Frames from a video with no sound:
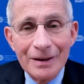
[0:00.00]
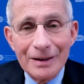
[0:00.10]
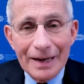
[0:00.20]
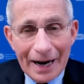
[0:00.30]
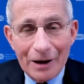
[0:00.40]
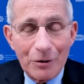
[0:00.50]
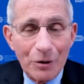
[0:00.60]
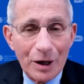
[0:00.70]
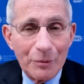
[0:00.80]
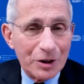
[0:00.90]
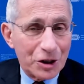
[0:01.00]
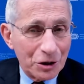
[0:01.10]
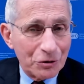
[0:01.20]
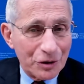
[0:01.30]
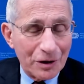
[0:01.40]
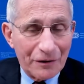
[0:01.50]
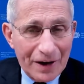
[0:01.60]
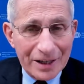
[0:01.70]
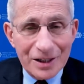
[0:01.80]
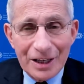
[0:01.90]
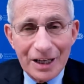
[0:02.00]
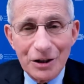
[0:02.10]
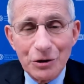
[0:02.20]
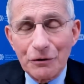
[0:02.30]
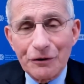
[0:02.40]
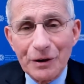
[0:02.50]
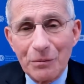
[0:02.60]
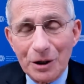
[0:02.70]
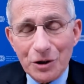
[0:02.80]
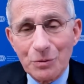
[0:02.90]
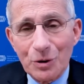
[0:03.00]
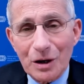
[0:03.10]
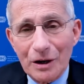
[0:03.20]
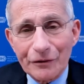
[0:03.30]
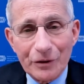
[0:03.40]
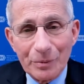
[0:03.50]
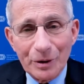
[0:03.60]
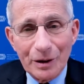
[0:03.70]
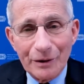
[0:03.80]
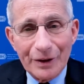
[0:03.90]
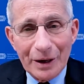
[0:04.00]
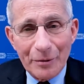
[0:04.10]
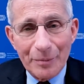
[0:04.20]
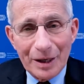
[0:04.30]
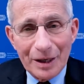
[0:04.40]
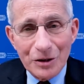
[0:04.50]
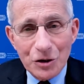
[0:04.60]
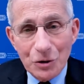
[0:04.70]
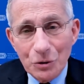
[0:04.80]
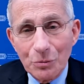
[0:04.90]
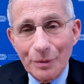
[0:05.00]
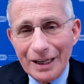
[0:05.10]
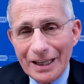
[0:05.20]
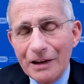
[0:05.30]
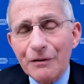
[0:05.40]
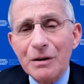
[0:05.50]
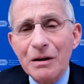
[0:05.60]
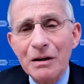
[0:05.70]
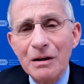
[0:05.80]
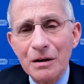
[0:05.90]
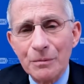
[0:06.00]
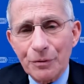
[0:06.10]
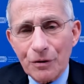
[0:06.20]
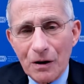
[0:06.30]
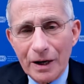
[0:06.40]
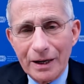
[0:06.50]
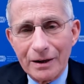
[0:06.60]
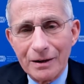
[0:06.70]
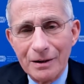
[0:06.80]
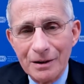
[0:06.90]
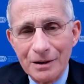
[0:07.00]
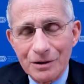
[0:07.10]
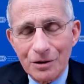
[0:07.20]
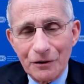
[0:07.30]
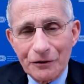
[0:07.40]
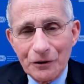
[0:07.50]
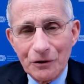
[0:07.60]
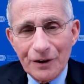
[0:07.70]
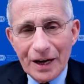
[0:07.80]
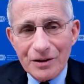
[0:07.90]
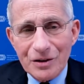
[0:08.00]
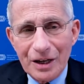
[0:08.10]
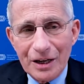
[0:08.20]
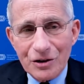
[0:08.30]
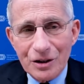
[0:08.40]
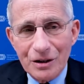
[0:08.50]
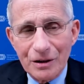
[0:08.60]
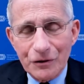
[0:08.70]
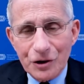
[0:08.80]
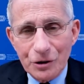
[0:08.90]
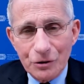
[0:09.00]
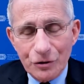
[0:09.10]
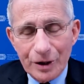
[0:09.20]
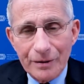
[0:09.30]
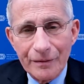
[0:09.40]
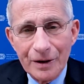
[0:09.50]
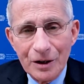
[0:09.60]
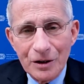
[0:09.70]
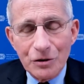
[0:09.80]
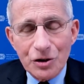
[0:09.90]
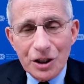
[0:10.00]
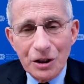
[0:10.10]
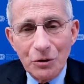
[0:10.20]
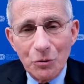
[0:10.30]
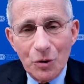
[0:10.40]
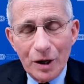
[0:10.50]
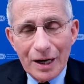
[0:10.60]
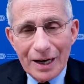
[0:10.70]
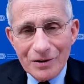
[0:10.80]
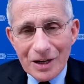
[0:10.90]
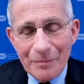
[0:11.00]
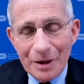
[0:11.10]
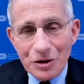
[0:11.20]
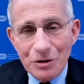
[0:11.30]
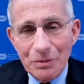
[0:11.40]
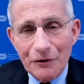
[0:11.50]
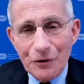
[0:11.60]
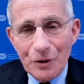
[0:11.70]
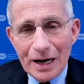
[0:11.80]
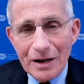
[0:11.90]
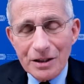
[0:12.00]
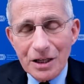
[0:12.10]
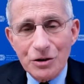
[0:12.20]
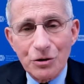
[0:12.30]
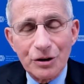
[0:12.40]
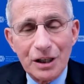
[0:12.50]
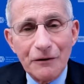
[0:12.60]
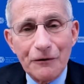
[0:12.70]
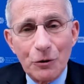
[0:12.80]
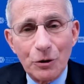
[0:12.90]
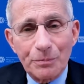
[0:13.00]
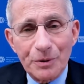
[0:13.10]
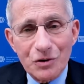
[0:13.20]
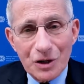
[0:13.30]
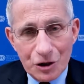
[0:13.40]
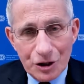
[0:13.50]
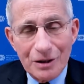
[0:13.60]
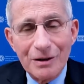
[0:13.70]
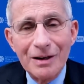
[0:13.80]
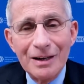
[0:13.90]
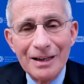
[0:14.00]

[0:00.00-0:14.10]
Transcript: Now, when children are vaccinated, you'll feel much more comfortable of their being in school. But even prior to the full vaccination of children, you still want to, as I mentioned before, has as your default position